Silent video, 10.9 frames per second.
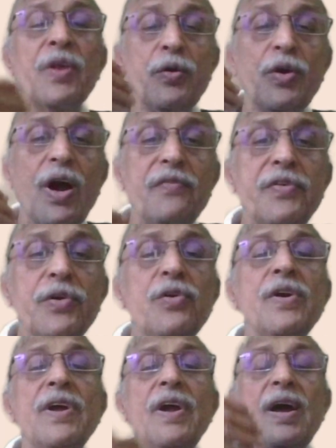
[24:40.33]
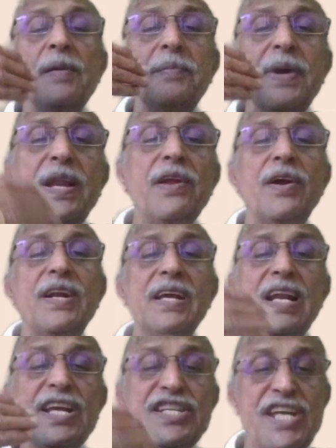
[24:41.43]
You have to
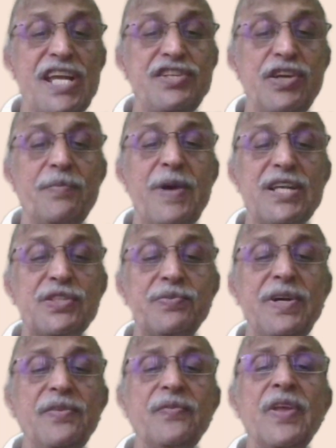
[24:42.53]
periodically change your password.